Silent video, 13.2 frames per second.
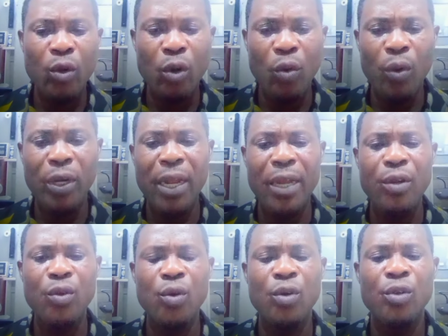don't know
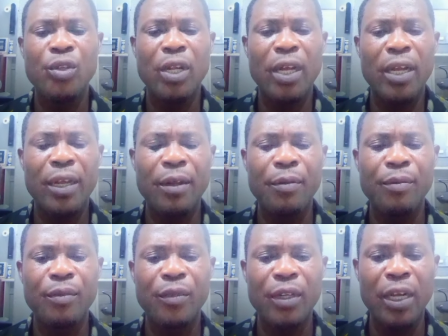whether those
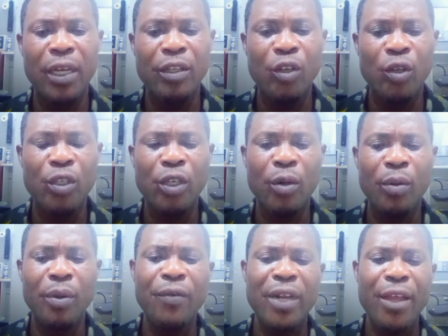even
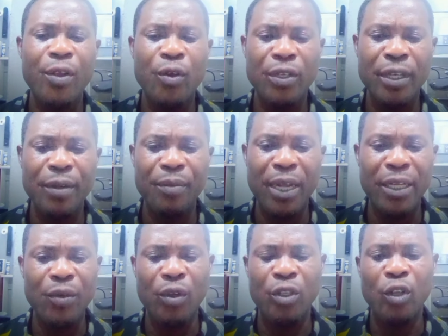accused him
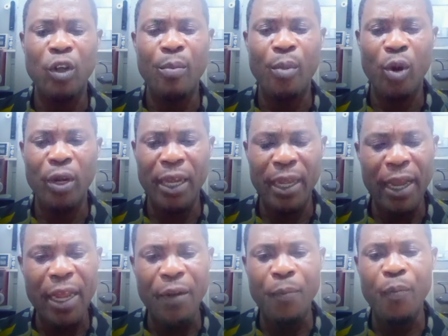that he was not born
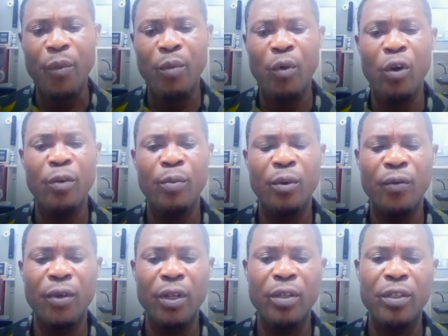again, but
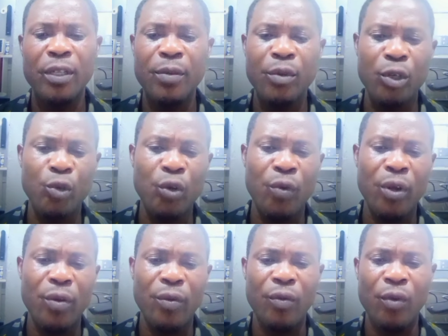Prophet TB
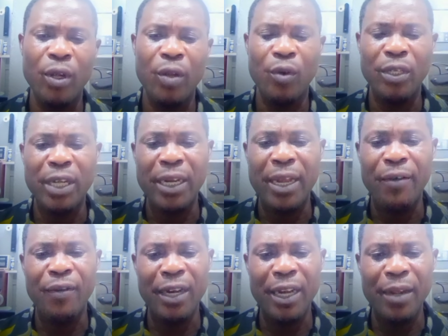Joshua, when he was
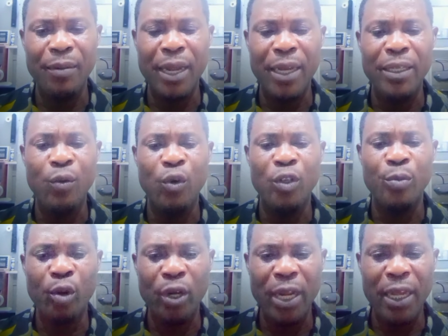alive, claimed that he
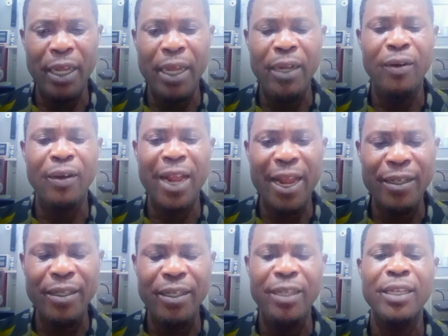was born again
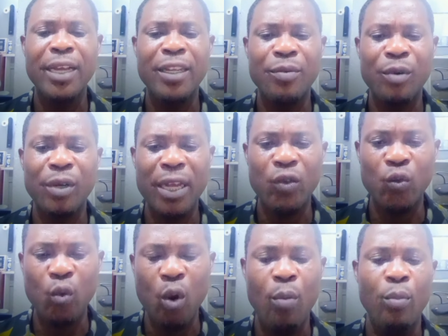right inside his
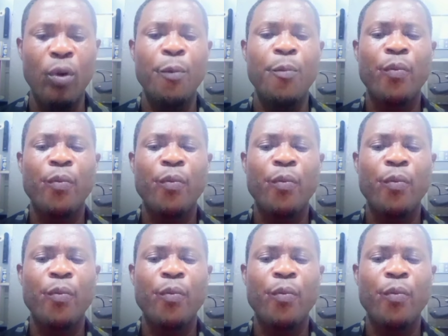mother's womb.